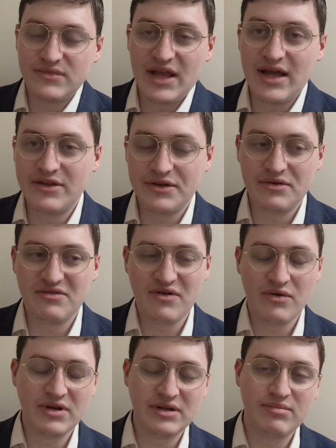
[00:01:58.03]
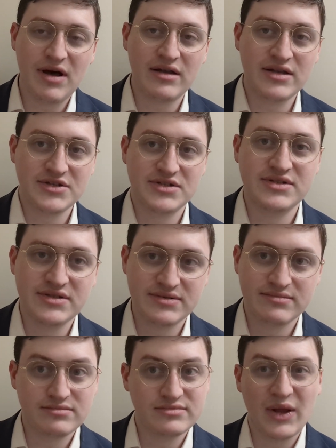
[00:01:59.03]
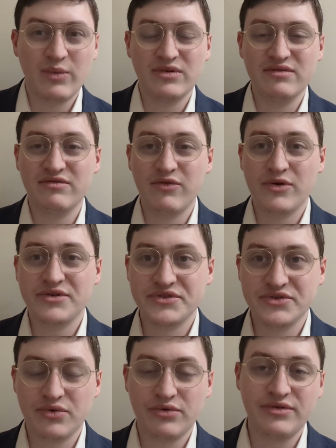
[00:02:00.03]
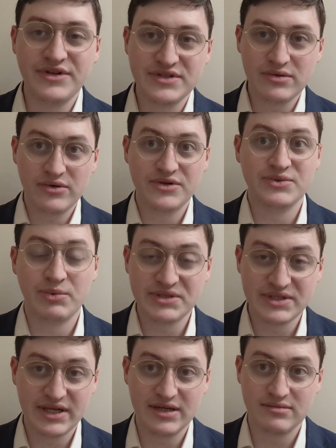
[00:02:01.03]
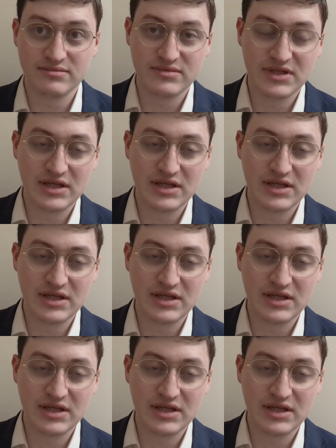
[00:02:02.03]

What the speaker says: and vote in politicians that will enforce all these laws once again.